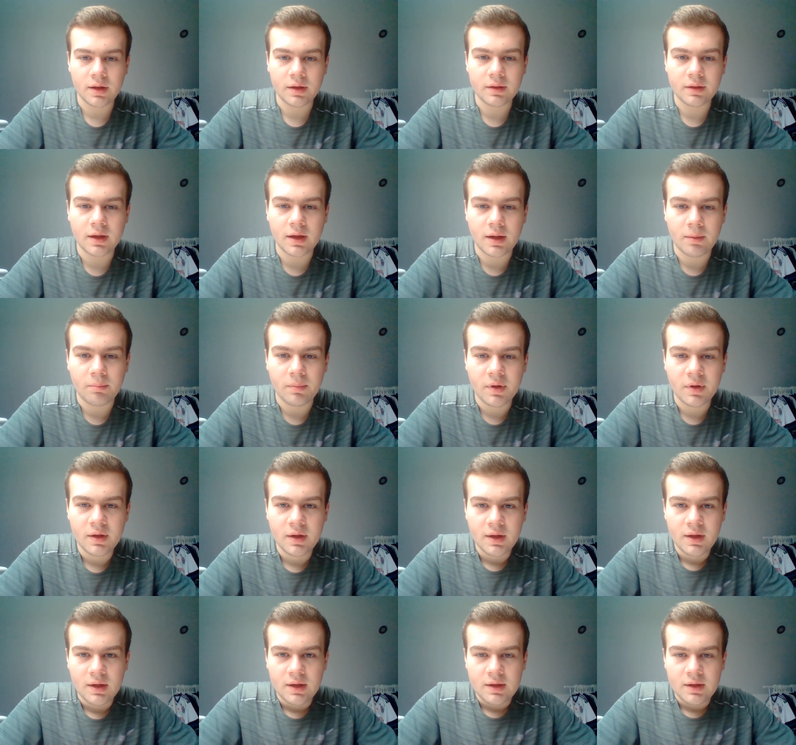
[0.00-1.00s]
And
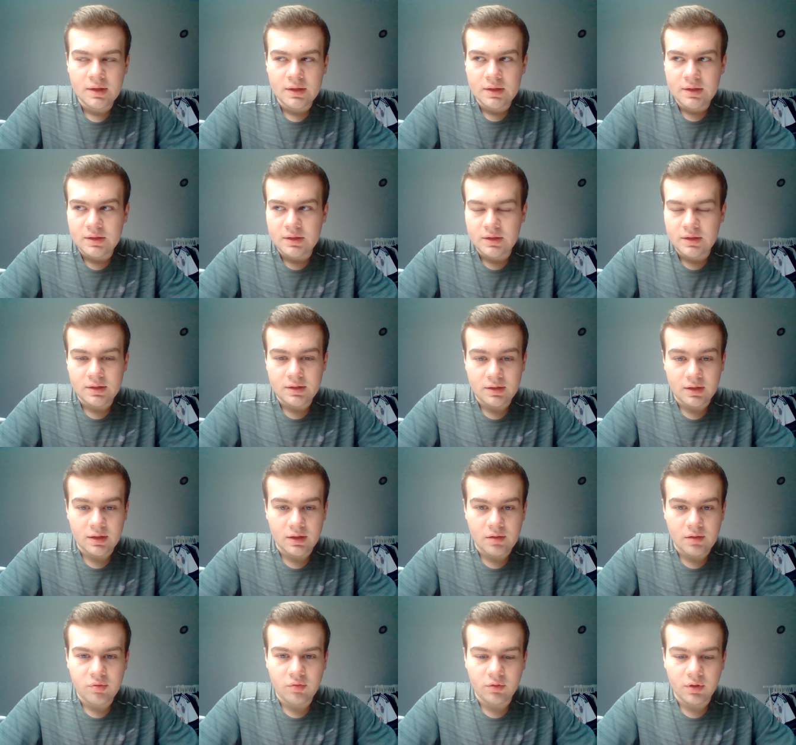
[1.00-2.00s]

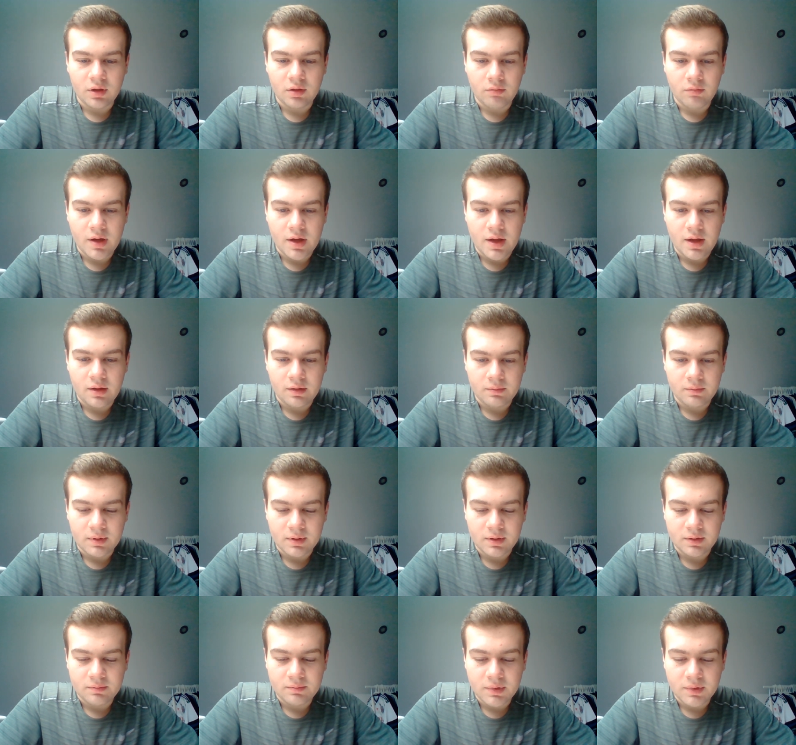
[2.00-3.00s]
yeah, he put it away. And
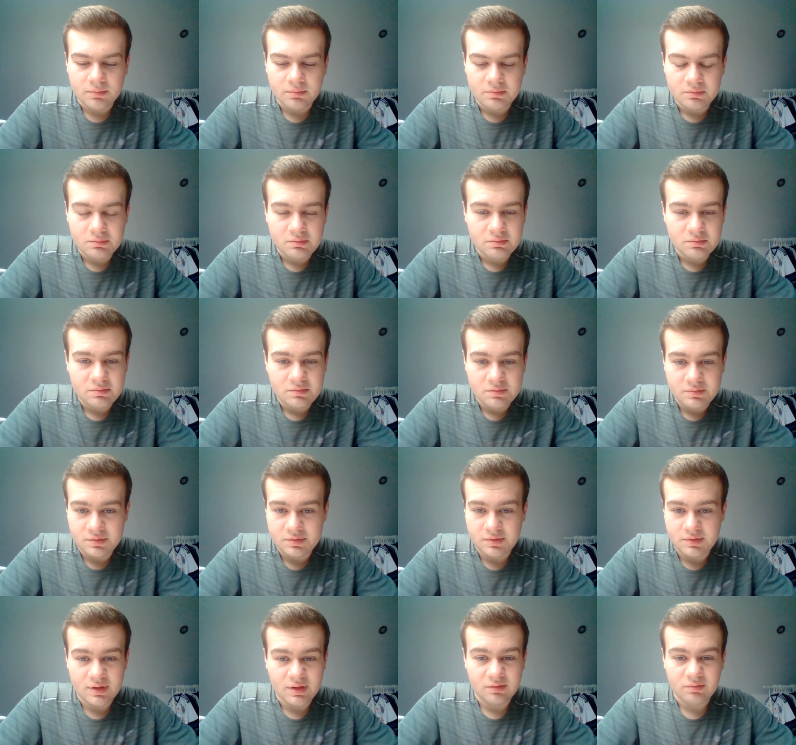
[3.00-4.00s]

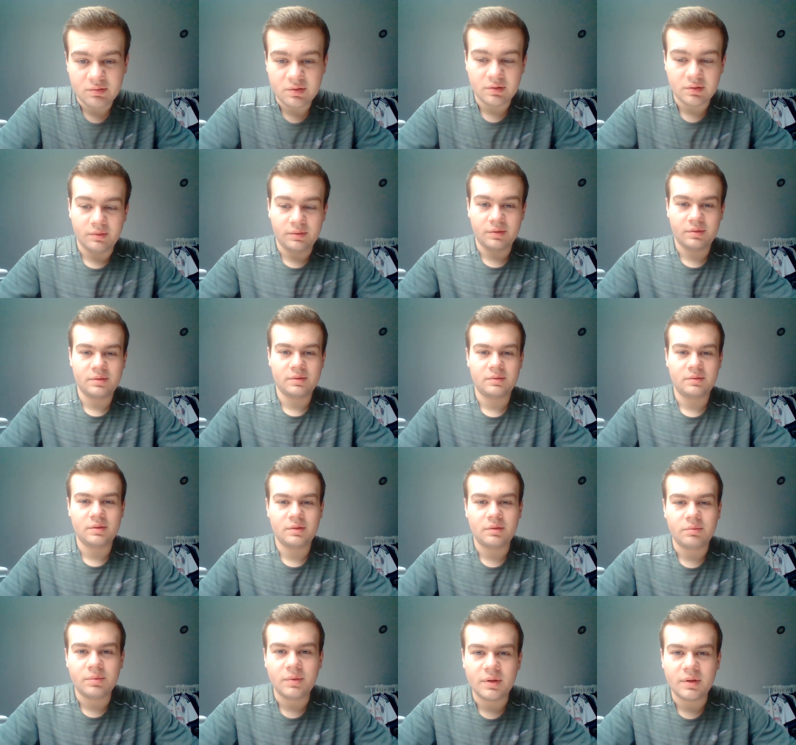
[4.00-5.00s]
yeah, look,
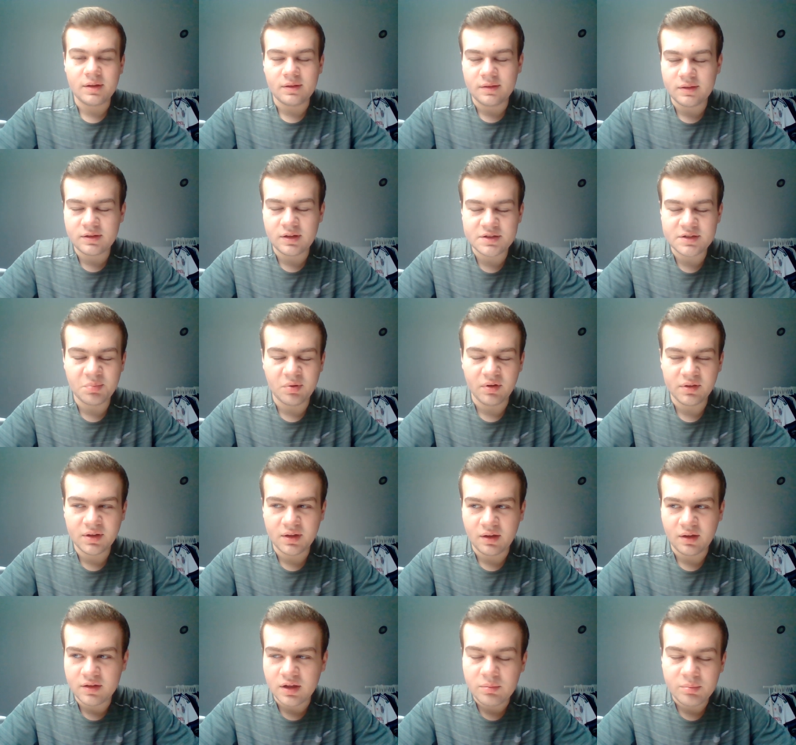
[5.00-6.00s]
disappointed
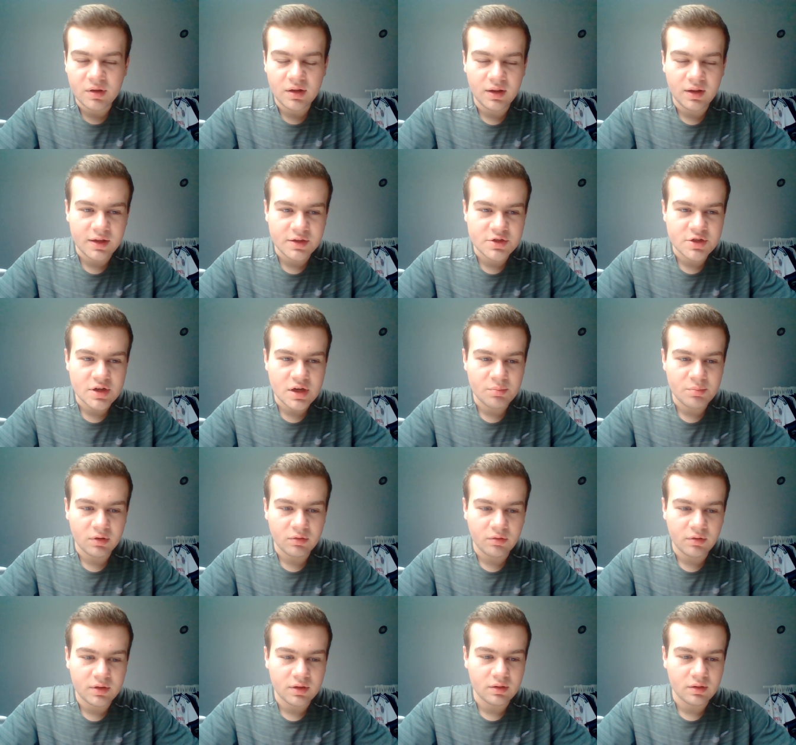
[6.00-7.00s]
to not keep a clean sheet. But
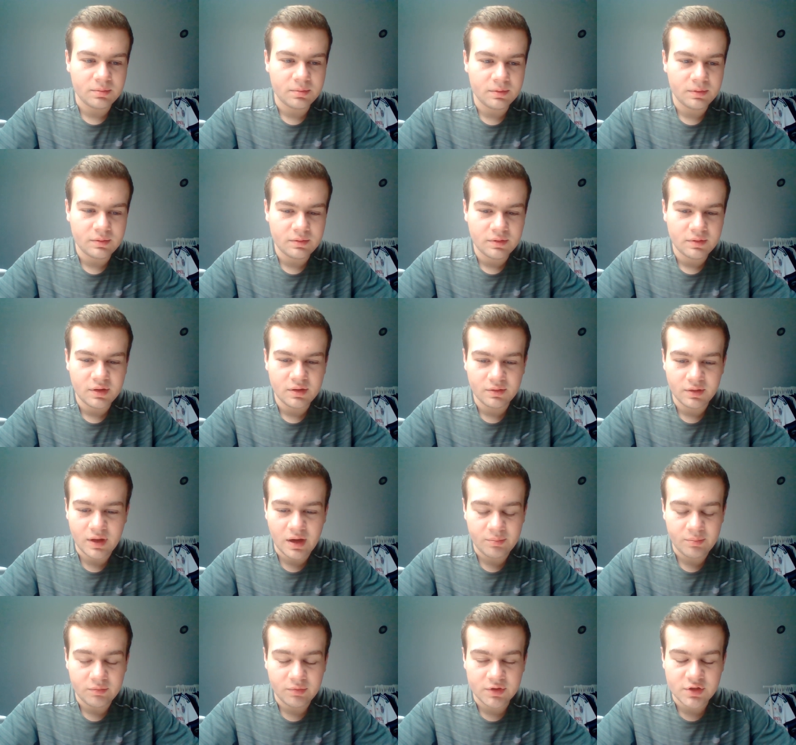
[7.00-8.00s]
look, you're
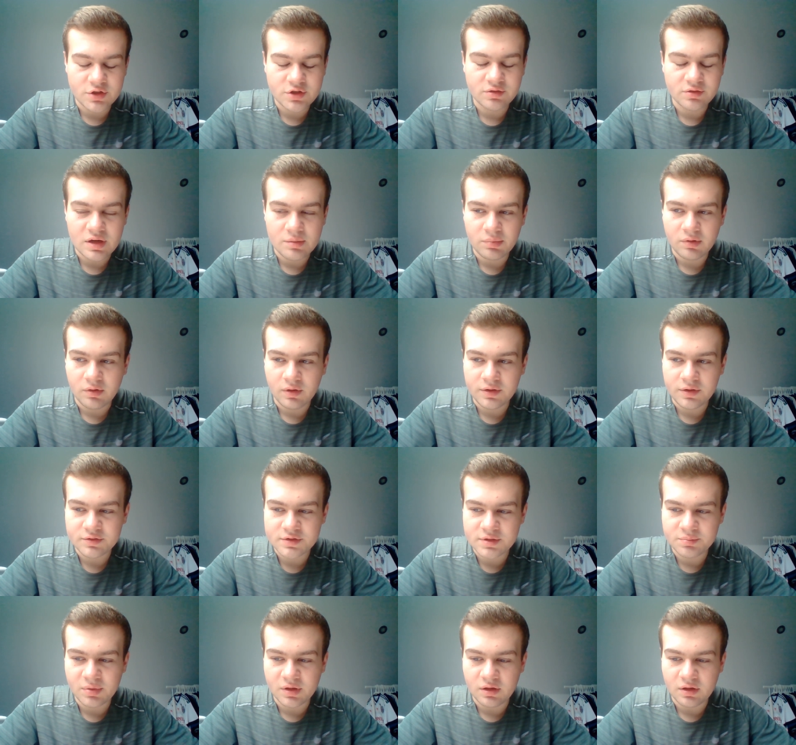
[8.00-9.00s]
happy with the 3 points, I
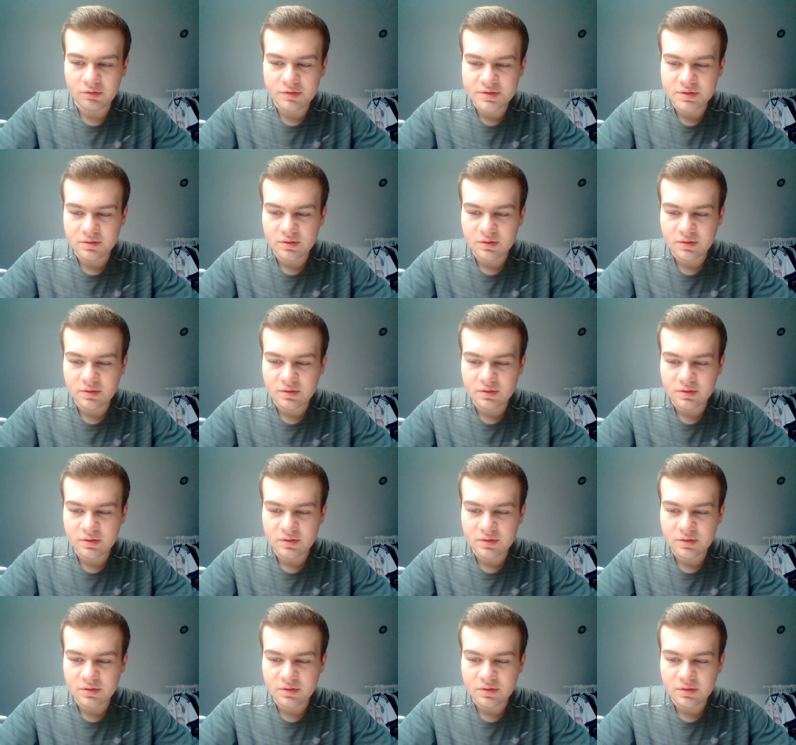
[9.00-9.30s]
suppose.